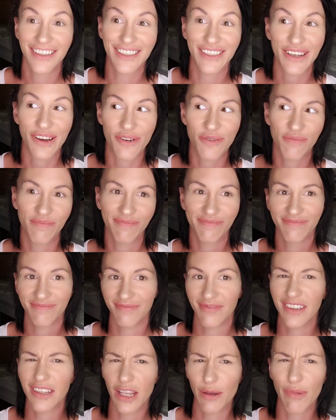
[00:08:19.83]
so
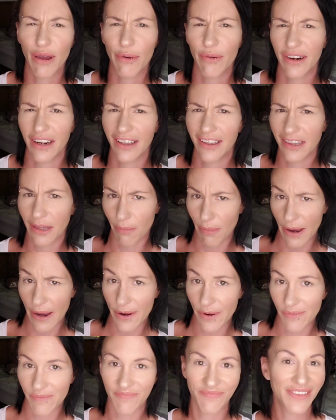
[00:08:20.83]
you might want to hit the
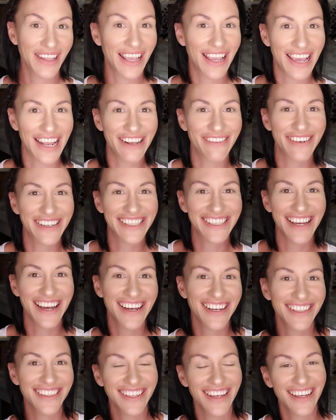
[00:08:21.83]
bell. Anyways,
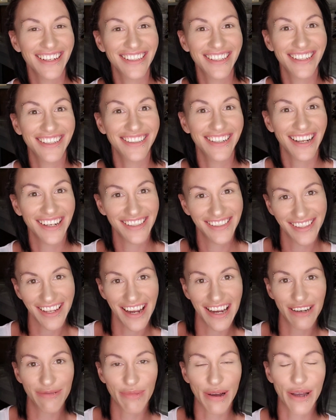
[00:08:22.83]
guys, until next
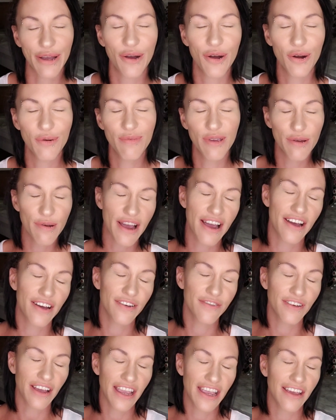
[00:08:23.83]
time, I hope you
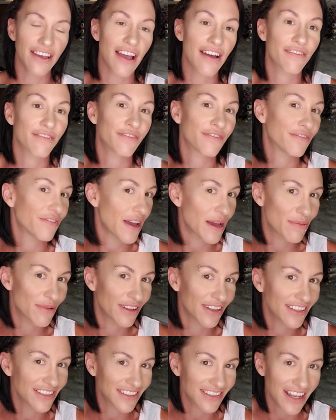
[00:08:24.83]
have a
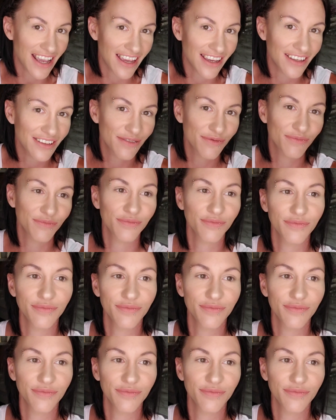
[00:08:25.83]
fabulous day.